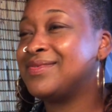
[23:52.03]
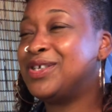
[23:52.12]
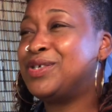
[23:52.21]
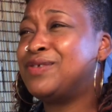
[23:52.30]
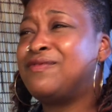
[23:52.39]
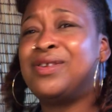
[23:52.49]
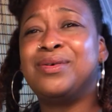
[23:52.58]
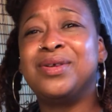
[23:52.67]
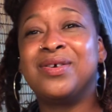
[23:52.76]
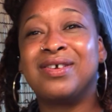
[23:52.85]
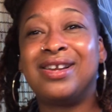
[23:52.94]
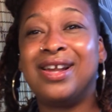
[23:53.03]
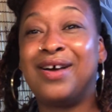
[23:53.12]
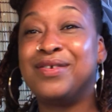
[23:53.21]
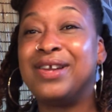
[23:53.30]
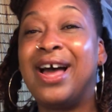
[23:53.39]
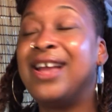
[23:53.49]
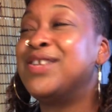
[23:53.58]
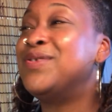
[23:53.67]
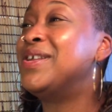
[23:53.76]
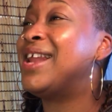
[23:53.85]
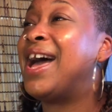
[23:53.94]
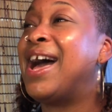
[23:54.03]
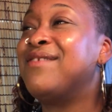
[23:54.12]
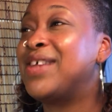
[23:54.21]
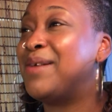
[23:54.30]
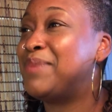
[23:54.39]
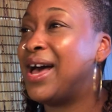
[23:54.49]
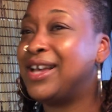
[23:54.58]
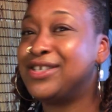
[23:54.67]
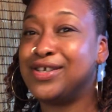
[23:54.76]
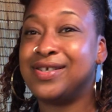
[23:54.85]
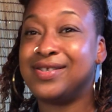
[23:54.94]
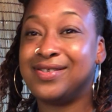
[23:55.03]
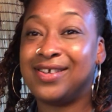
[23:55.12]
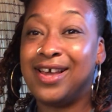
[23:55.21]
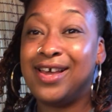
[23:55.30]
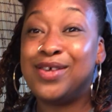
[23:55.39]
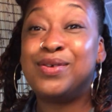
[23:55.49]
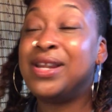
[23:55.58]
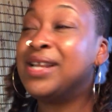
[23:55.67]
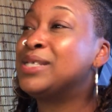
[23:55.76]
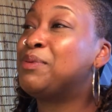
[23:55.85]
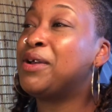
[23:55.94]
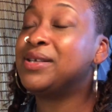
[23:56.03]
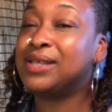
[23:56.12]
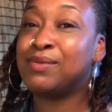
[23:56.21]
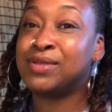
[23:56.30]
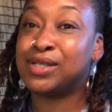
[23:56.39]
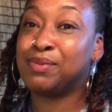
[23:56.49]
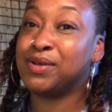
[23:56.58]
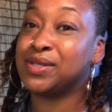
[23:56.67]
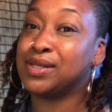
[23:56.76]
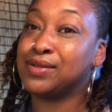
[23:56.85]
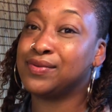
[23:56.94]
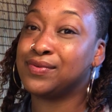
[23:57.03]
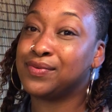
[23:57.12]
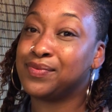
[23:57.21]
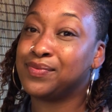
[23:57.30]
you're just floating on cloud nine. You didn't have that passion. You didn't experience that with this person.